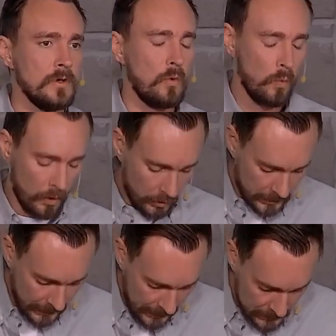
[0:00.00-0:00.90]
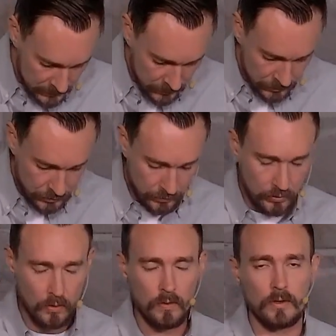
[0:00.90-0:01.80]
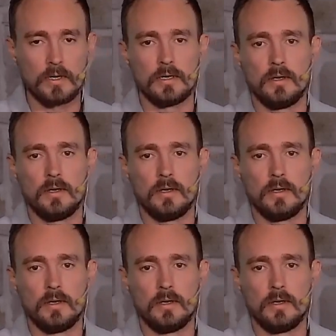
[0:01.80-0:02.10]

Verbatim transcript: Work as unto the Lord.